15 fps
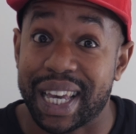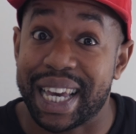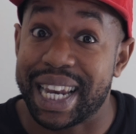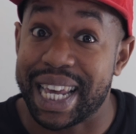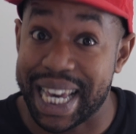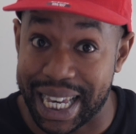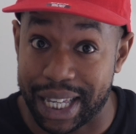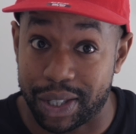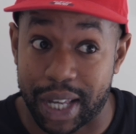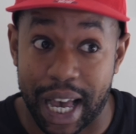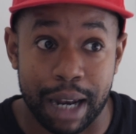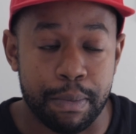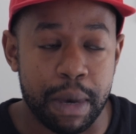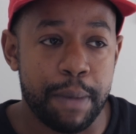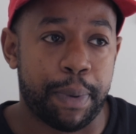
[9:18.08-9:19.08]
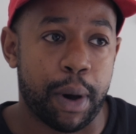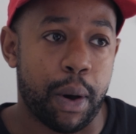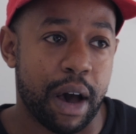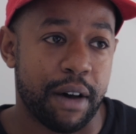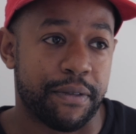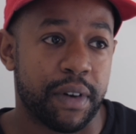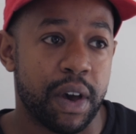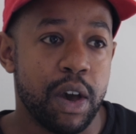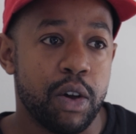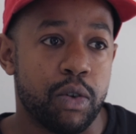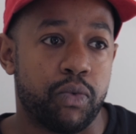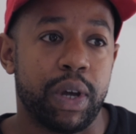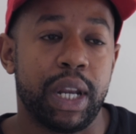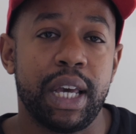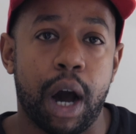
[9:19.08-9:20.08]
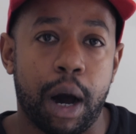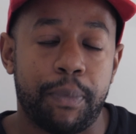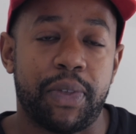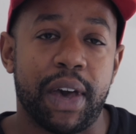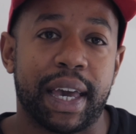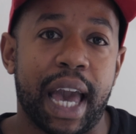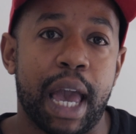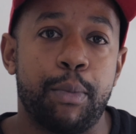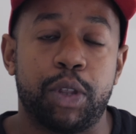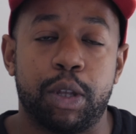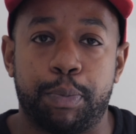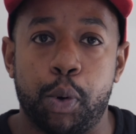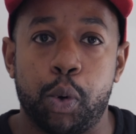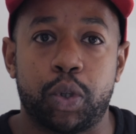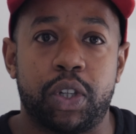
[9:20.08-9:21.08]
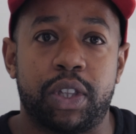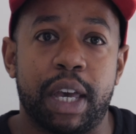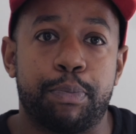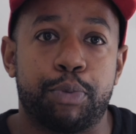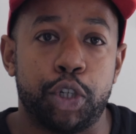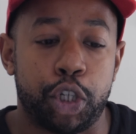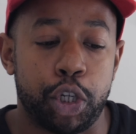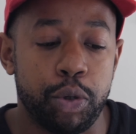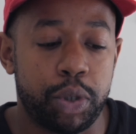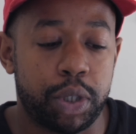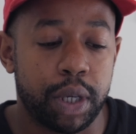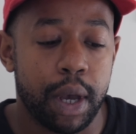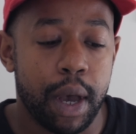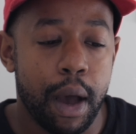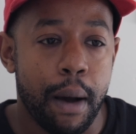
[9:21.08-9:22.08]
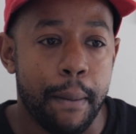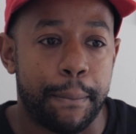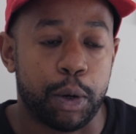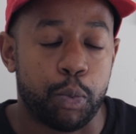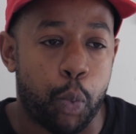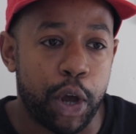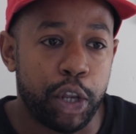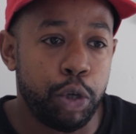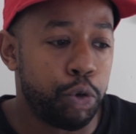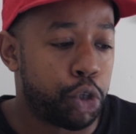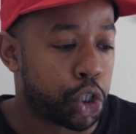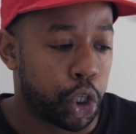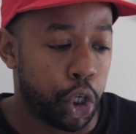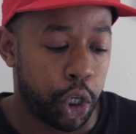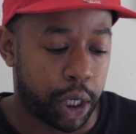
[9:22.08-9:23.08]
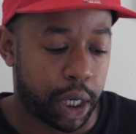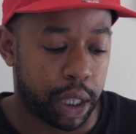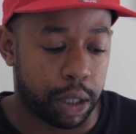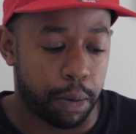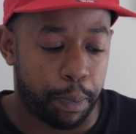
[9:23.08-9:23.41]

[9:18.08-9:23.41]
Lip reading: it is. And Meepo have really upped their game with the boards that they produce. But when you just look at the